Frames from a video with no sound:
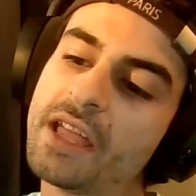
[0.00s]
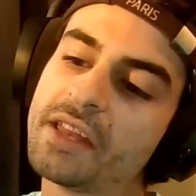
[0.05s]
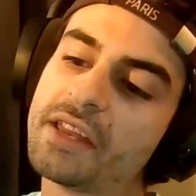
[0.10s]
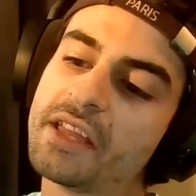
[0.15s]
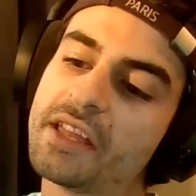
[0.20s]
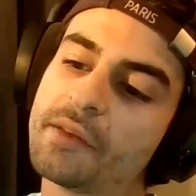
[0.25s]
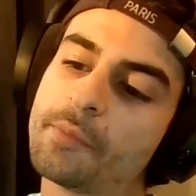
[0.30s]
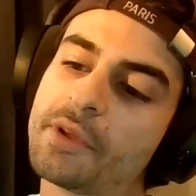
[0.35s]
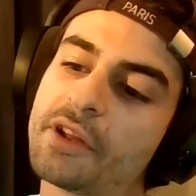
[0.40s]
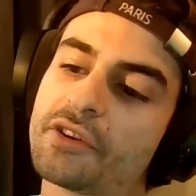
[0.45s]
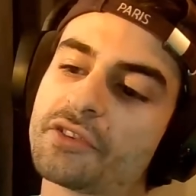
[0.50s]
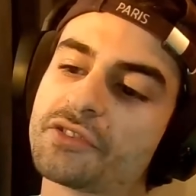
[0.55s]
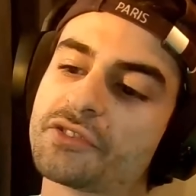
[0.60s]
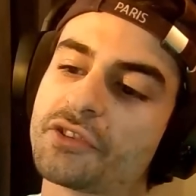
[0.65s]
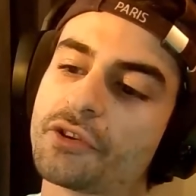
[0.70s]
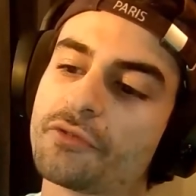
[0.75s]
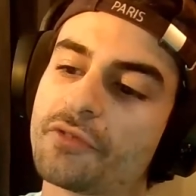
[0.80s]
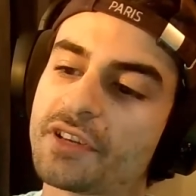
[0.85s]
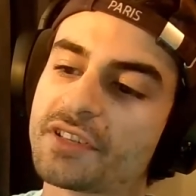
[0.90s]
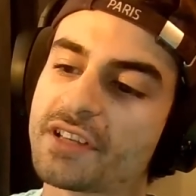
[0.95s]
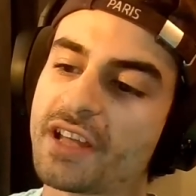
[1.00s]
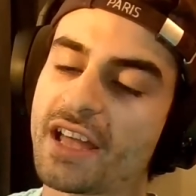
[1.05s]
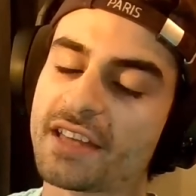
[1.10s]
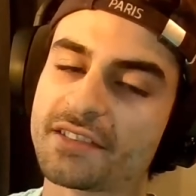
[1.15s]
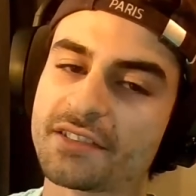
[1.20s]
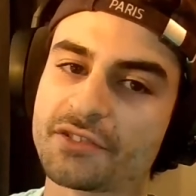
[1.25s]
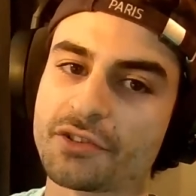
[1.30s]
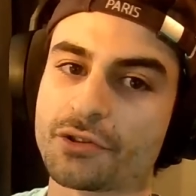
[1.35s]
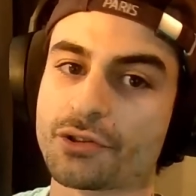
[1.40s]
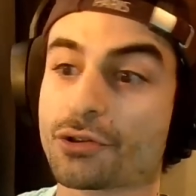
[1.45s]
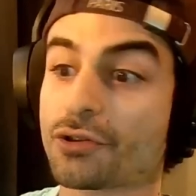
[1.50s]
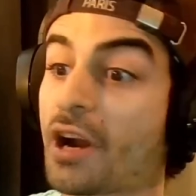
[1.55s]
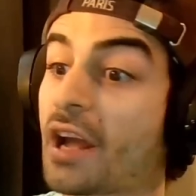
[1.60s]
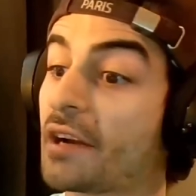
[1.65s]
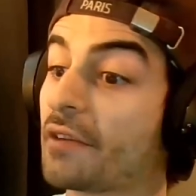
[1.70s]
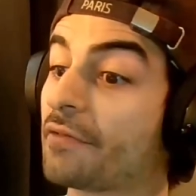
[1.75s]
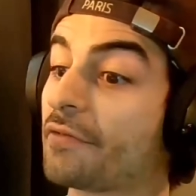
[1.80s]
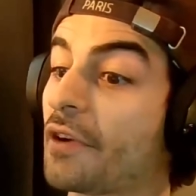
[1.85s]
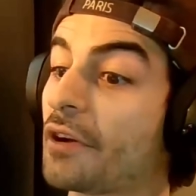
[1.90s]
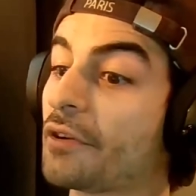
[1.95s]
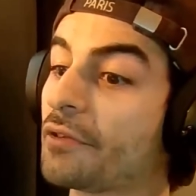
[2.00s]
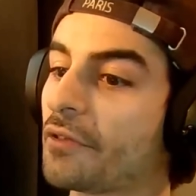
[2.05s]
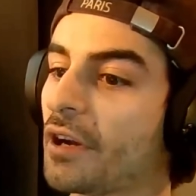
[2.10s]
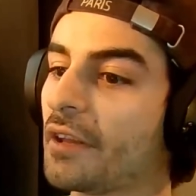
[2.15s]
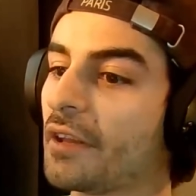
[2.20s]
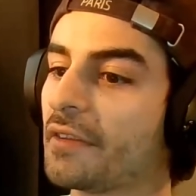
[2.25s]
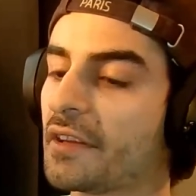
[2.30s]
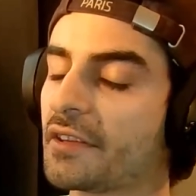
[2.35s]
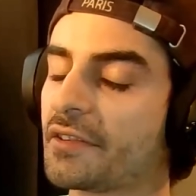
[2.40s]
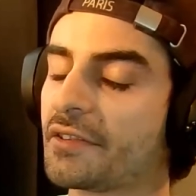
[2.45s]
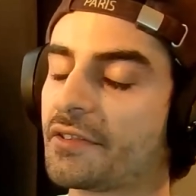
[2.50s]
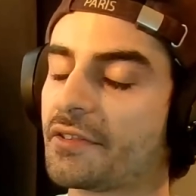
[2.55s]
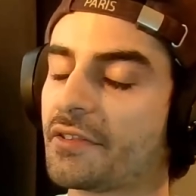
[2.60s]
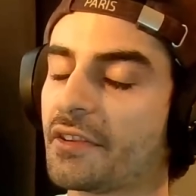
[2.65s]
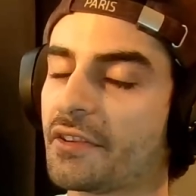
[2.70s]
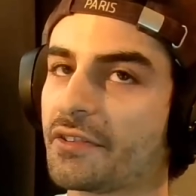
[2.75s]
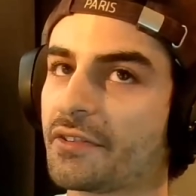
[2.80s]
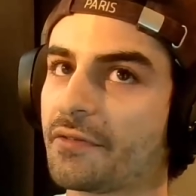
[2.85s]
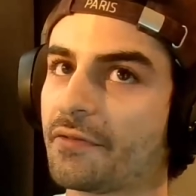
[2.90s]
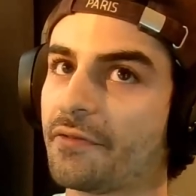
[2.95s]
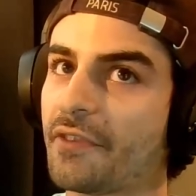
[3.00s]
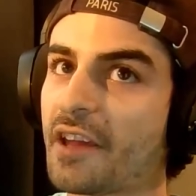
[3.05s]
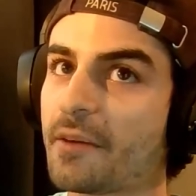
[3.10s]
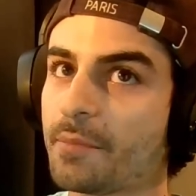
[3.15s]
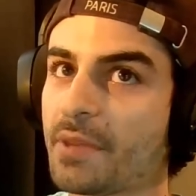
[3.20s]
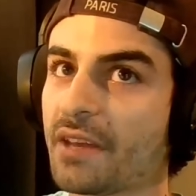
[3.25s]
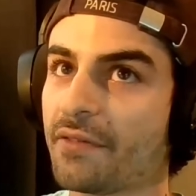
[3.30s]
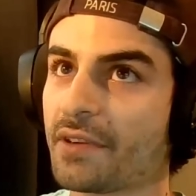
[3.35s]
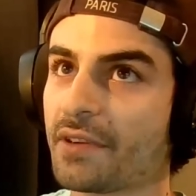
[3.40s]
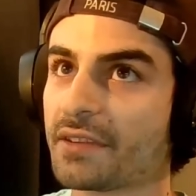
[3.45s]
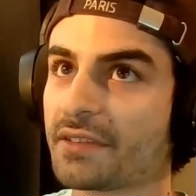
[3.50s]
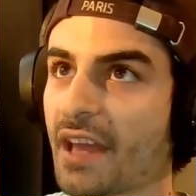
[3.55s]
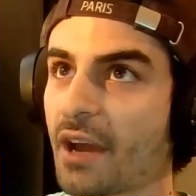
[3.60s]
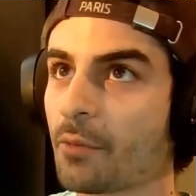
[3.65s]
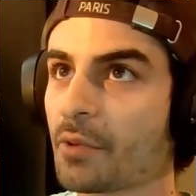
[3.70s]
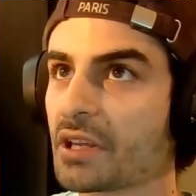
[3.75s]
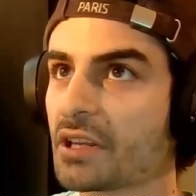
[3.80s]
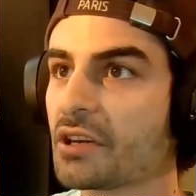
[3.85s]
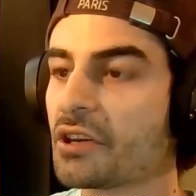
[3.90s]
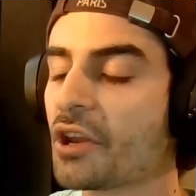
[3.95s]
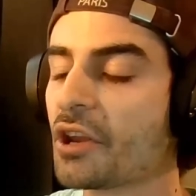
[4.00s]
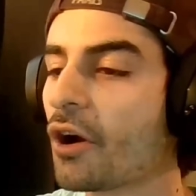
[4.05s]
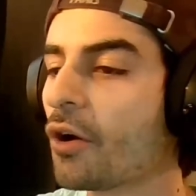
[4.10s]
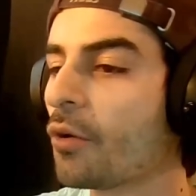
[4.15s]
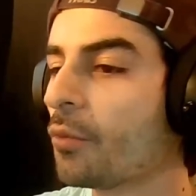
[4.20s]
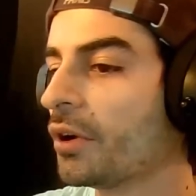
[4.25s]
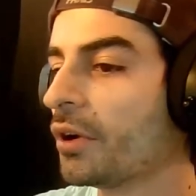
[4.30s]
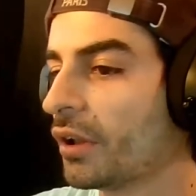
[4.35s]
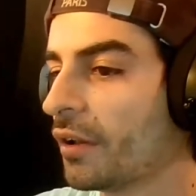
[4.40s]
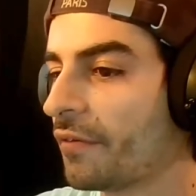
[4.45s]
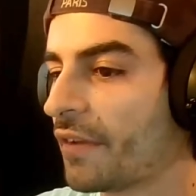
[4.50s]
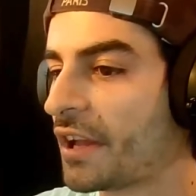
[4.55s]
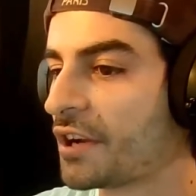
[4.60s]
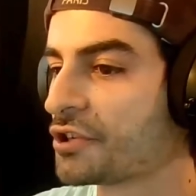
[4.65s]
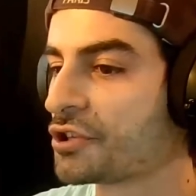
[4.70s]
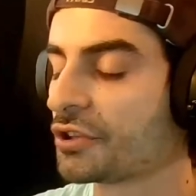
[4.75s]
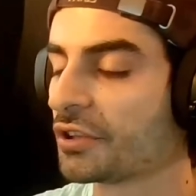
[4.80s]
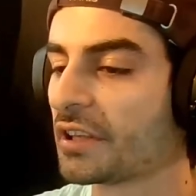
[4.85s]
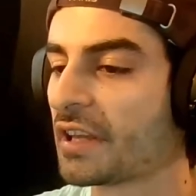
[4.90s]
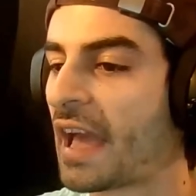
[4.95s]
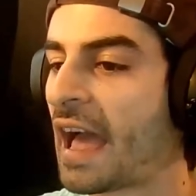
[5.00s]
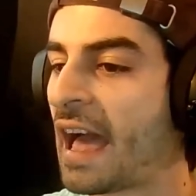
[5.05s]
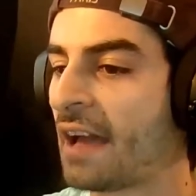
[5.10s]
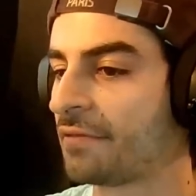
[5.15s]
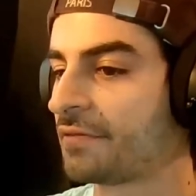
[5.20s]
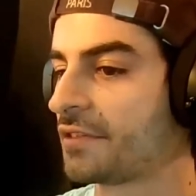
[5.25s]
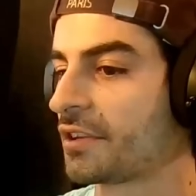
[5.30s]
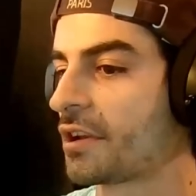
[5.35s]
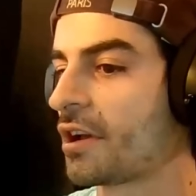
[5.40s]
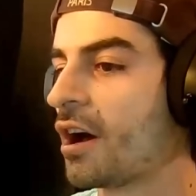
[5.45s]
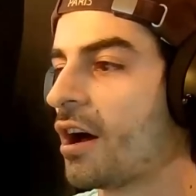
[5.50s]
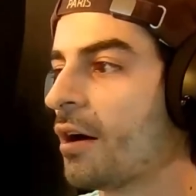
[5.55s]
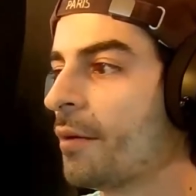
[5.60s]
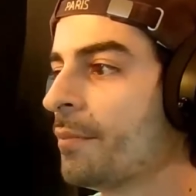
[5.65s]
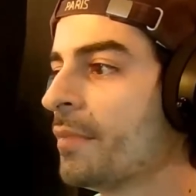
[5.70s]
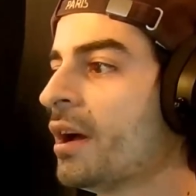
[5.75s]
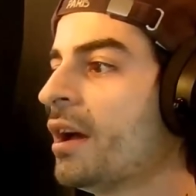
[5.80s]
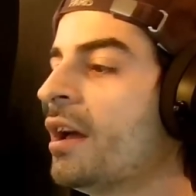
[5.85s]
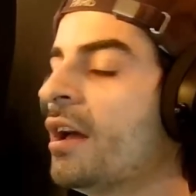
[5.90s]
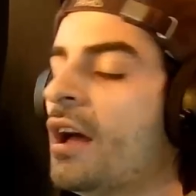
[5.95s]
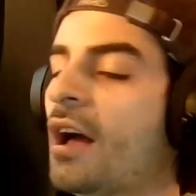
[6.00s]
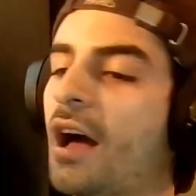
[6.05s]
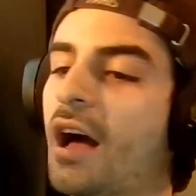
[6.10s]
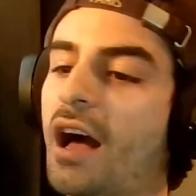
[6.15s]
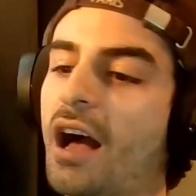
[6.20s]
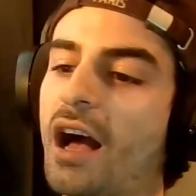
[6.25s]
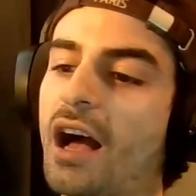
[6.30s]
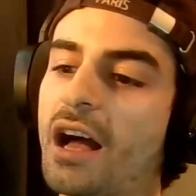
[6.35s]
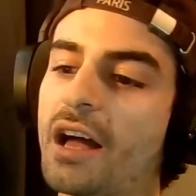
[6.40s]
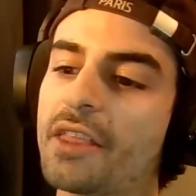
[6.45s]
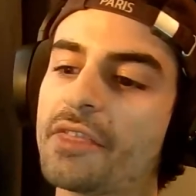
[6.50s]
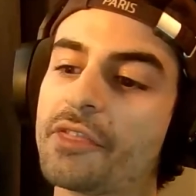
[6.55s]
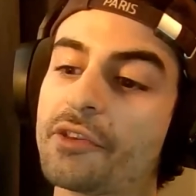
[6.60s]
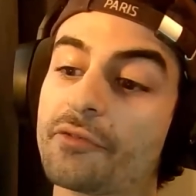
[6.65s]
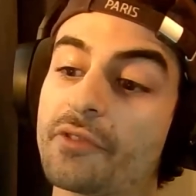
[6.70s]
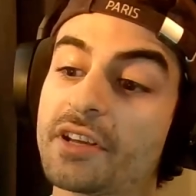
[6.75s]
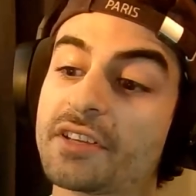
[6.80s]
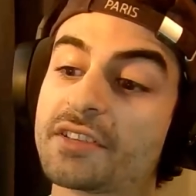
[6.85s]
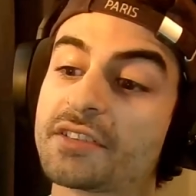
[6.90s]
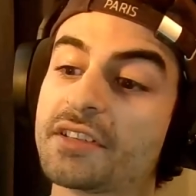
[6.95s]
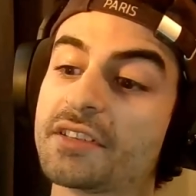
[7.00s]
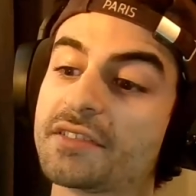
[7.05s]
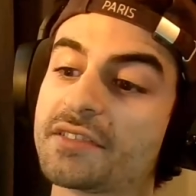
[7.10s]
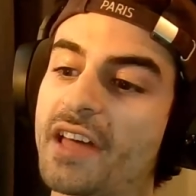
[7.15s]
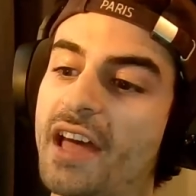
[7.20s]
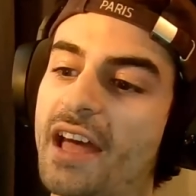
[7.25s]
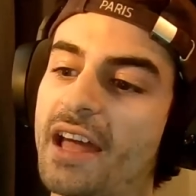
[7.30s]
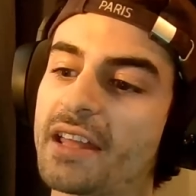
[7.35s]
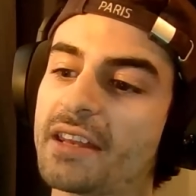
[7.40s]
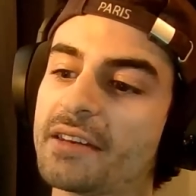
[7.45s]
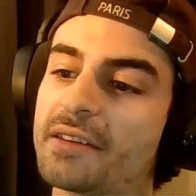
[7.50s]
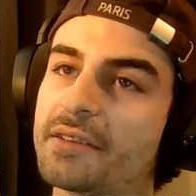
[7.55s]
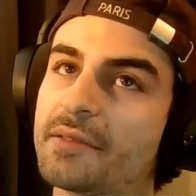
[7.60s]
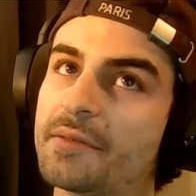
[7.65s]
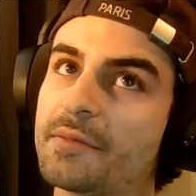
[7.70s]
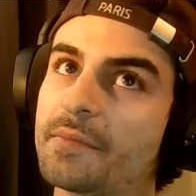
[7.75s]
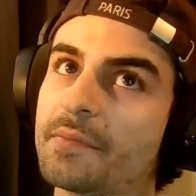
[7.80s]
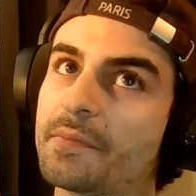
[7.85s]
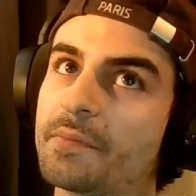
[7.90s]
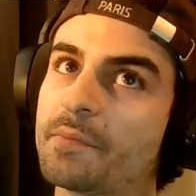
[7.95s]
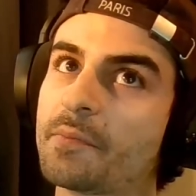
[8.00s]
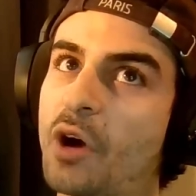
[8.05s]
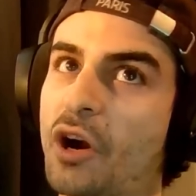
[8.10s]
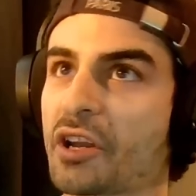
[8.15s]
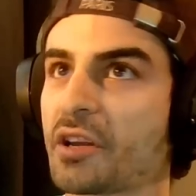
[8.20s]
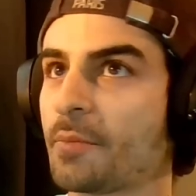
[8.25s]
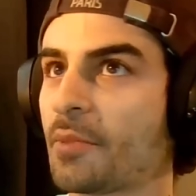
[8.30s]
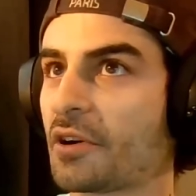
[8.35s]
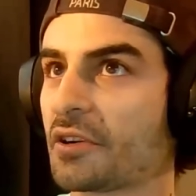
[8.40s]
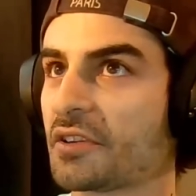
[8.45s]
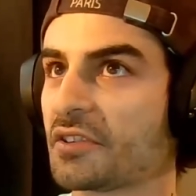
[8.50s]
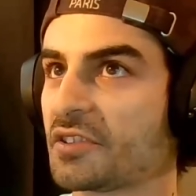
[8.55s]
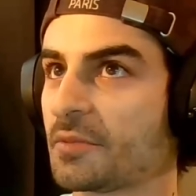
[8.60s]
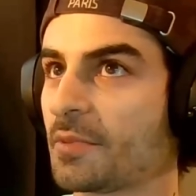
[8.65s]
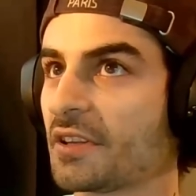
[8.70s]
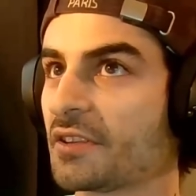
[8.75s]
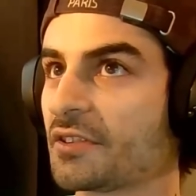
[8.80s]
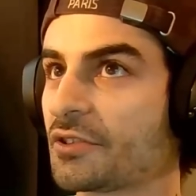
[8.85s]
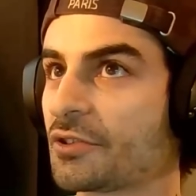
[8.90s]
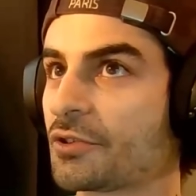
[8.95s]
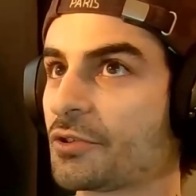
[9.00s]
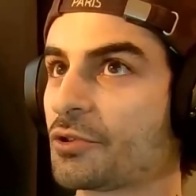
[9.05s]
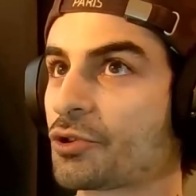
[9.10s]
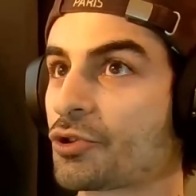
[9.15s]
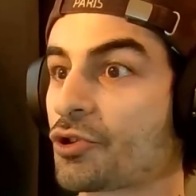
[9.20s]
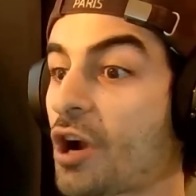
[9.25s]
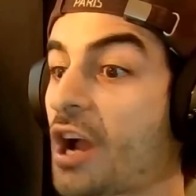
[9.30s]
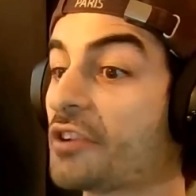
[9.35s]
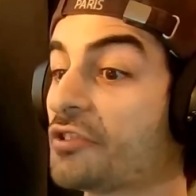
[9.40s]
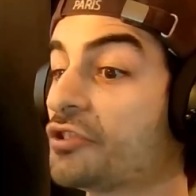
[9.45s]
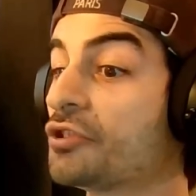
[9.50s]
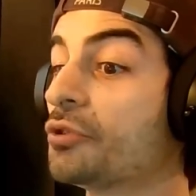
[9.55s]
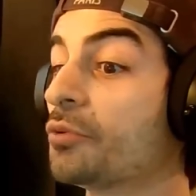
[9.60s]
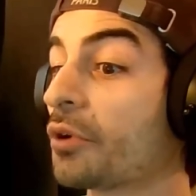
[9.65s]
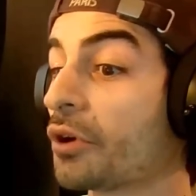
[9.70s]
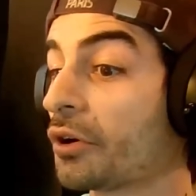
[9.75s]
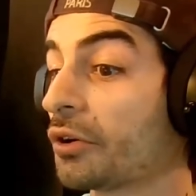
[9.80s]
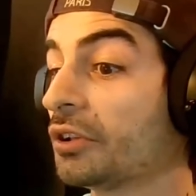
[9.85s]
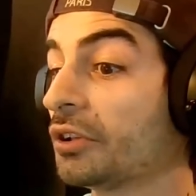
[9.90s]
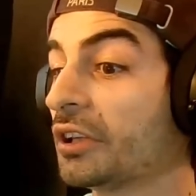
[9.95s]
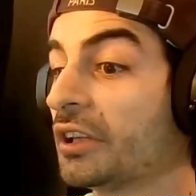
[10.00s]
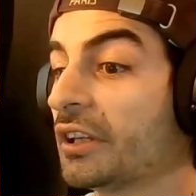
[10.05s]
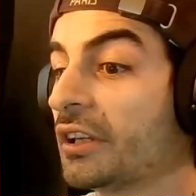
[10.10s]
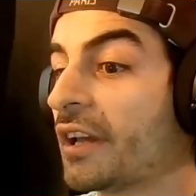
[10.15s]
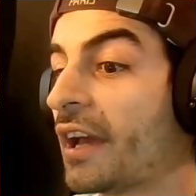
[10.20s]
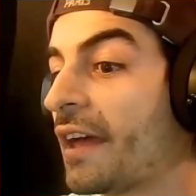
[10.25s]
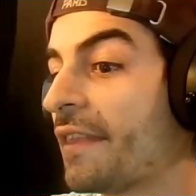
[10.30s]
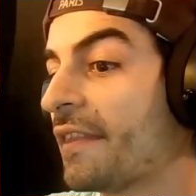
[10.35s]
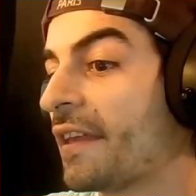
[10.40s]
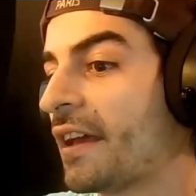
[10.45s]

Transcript: it appears as though risk assets are trying to front run this Fed pivot that we know will eventually have to come. The risk is that market participants try too early,